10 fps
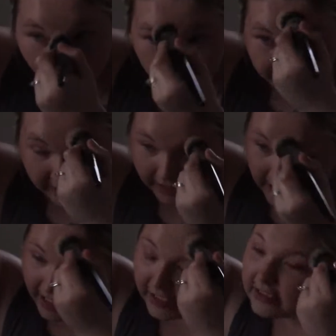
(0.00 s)
I mean,
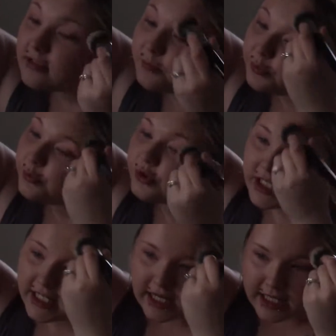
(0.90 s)
it's a
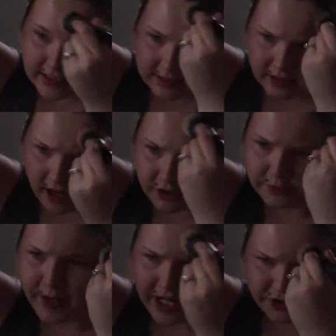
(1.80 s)
pretty nice color
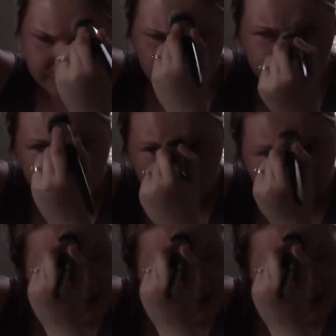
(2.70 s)
match to me.